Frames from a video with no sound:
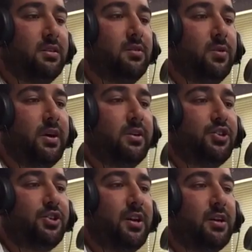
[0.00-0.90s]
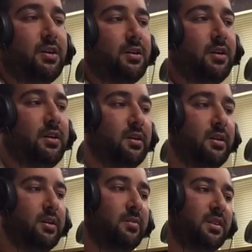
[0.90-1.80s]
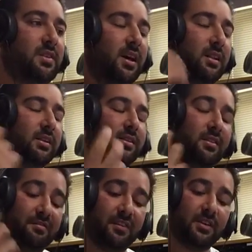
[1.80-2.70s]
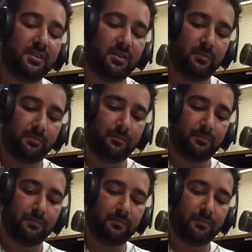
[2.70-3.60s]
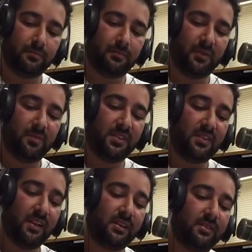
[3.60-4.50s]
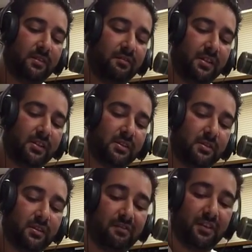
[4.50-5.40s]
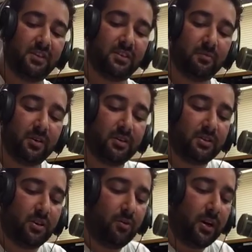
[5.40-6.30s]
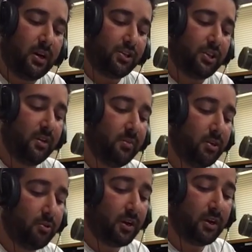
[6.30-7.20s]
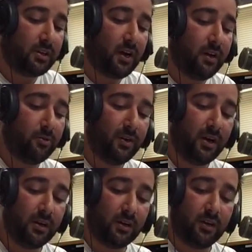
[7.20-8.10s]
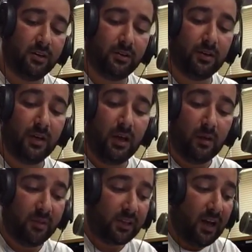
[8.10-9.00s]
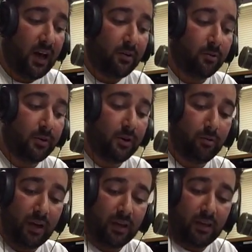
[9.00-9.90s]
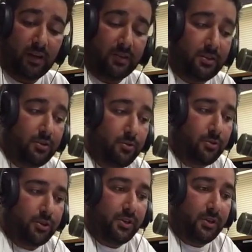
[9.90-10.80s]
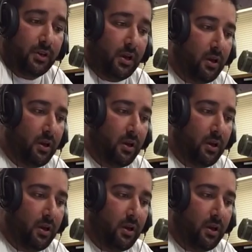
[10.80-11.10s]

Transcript: that we got to shake a mentality, defeatism. the mentality of defeatism, because Zowa khashala bi urkhat qanun bitqanun, Iraqi constitution,